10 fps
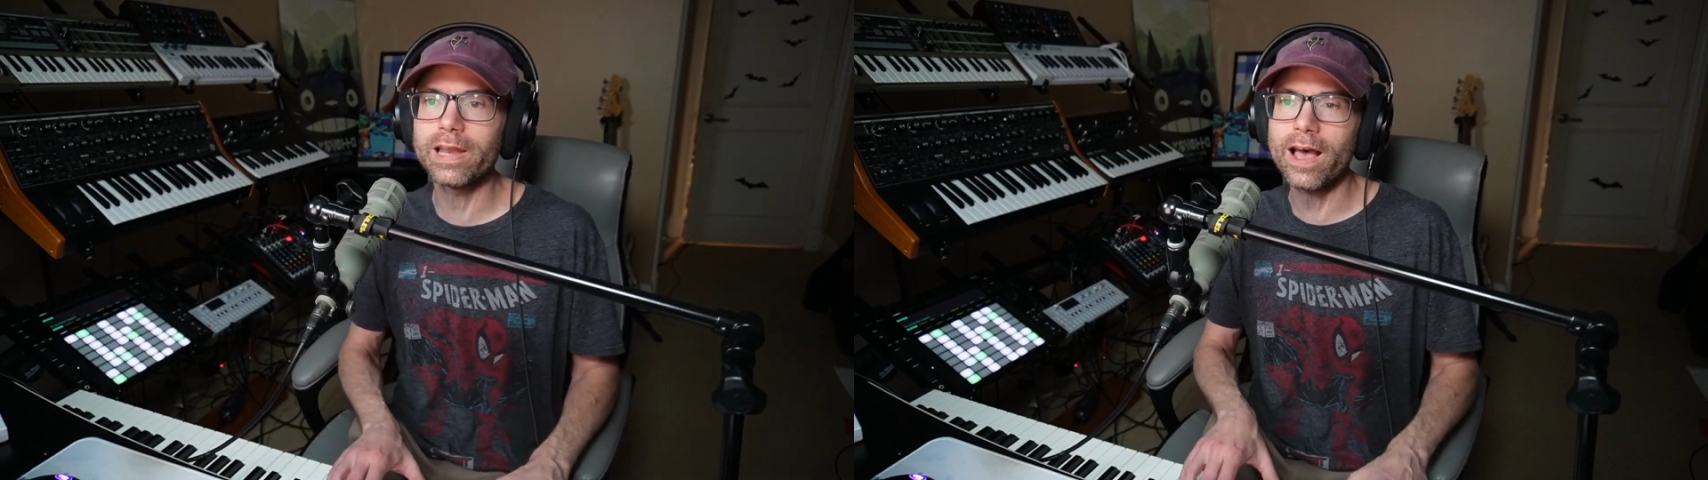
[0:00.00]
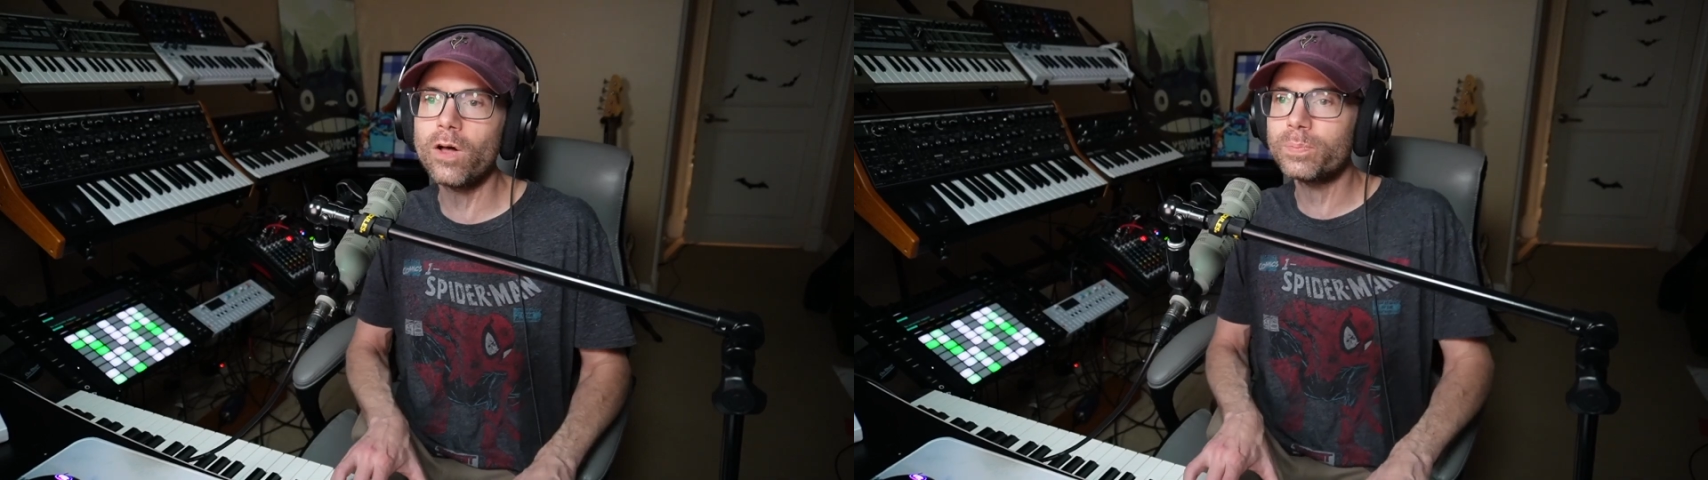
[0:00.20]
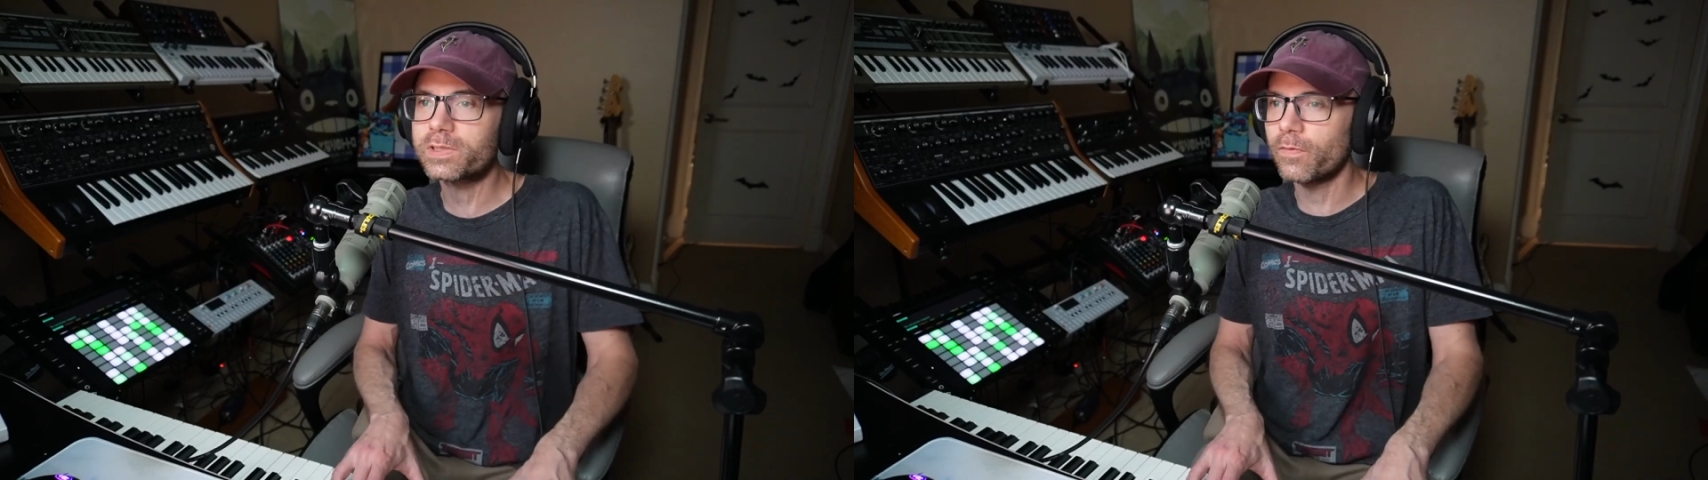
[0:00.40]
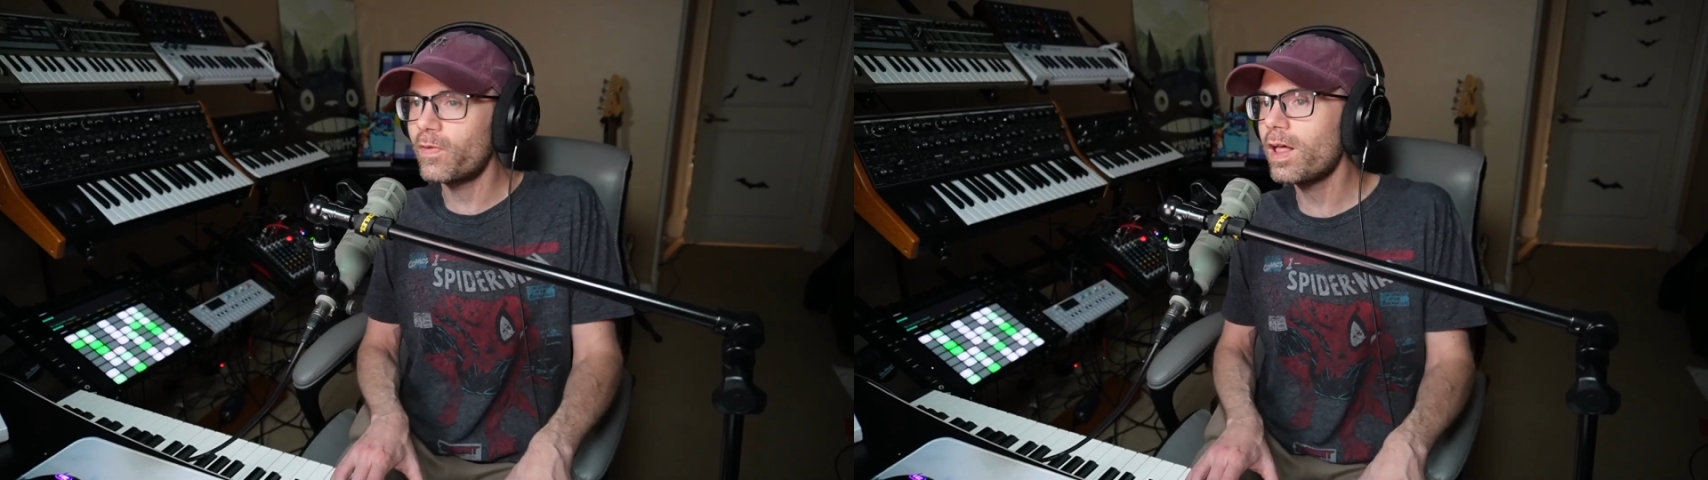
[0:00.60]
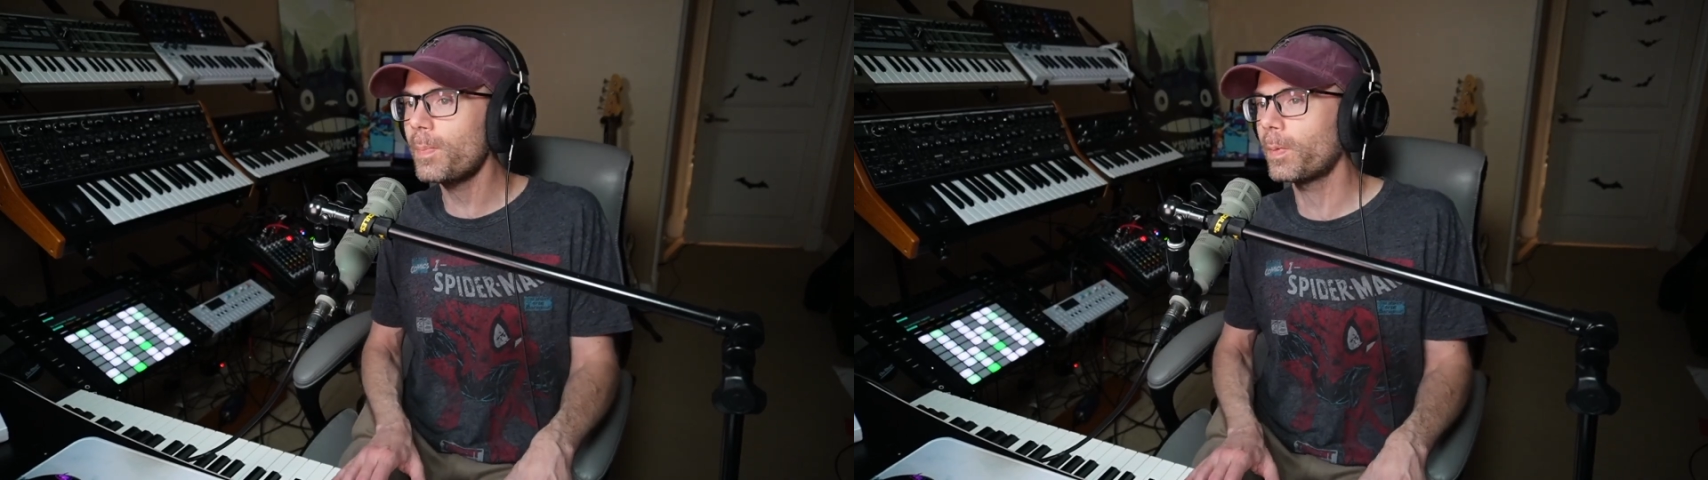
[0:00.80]
helped
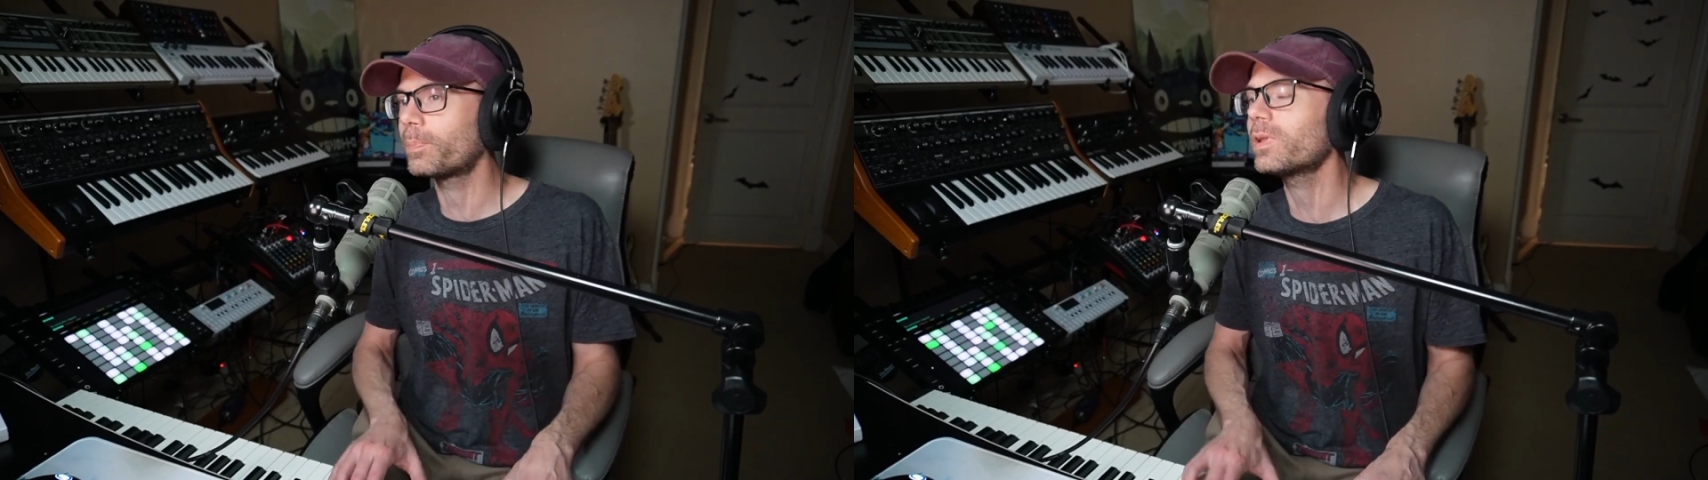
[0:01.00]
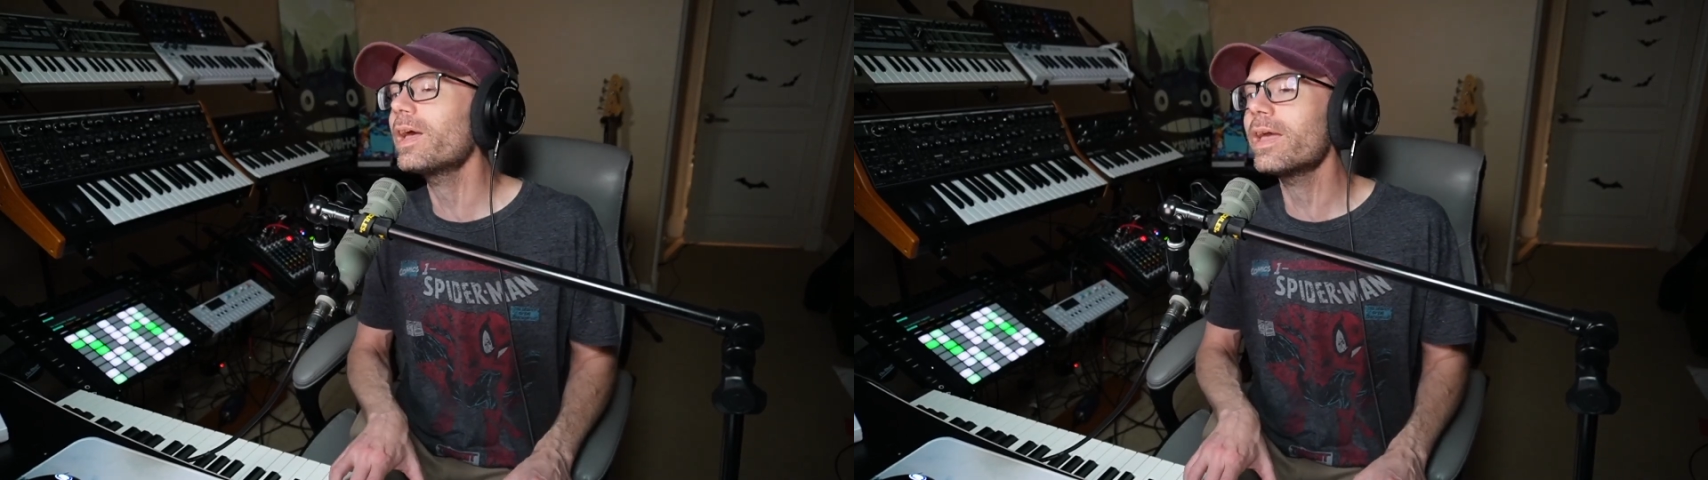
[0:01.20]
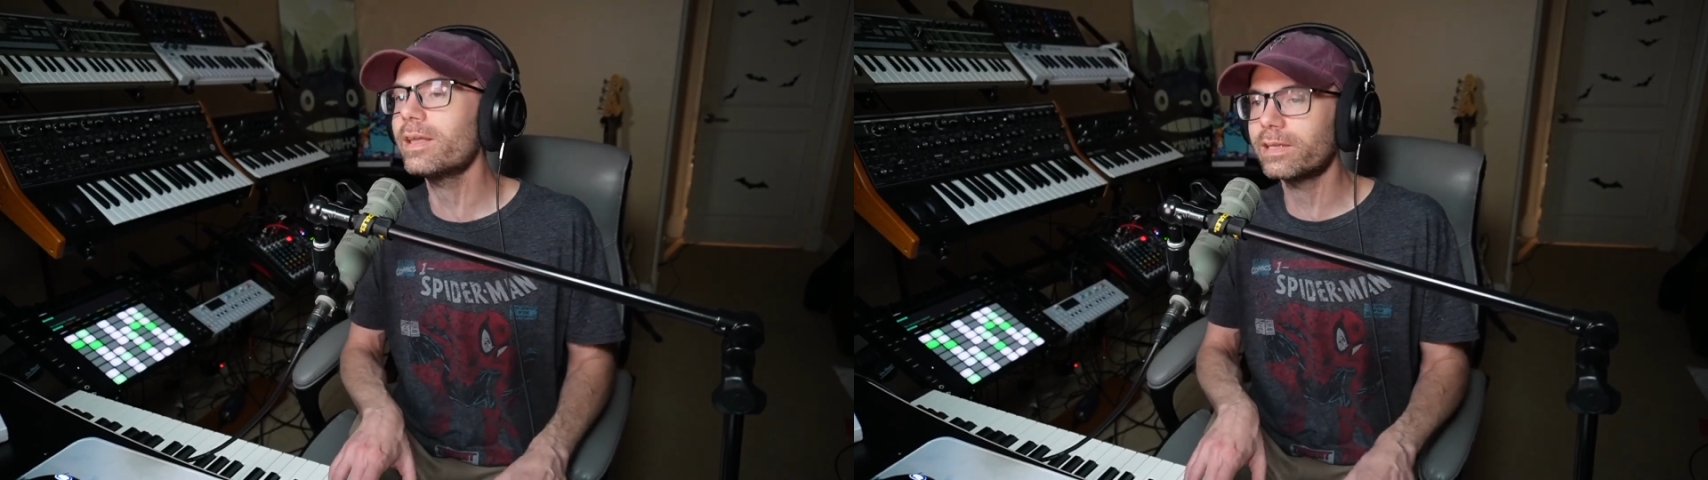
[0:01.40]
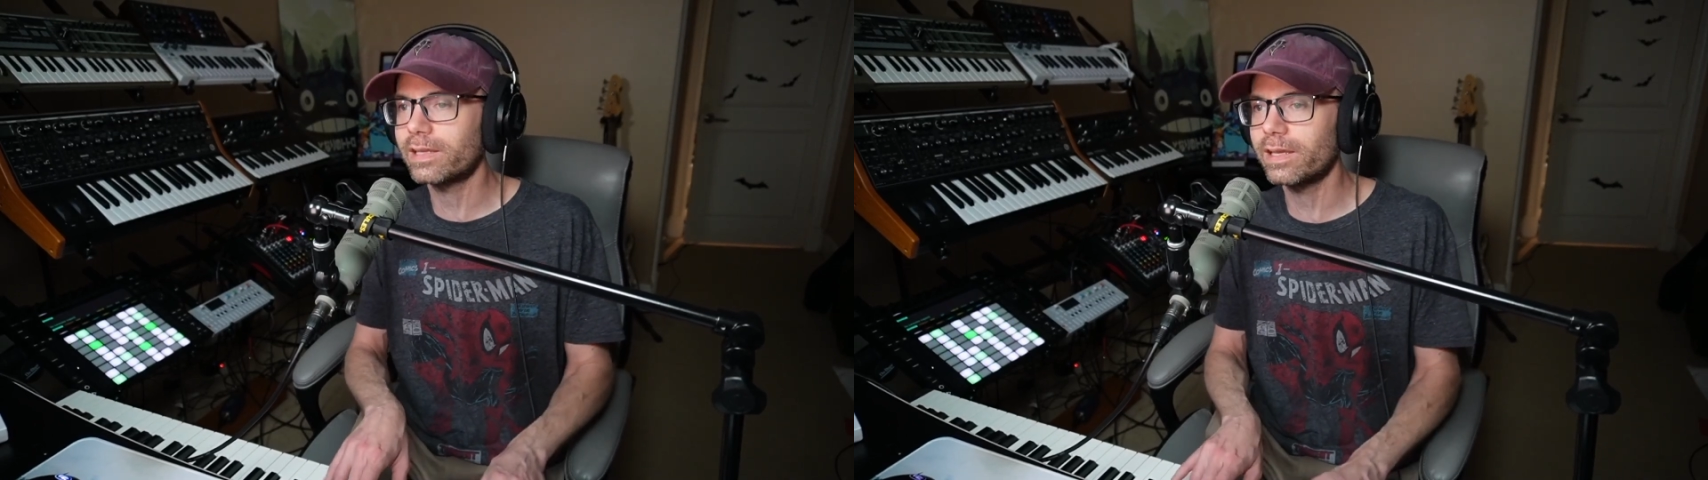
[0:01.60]
develop a plan to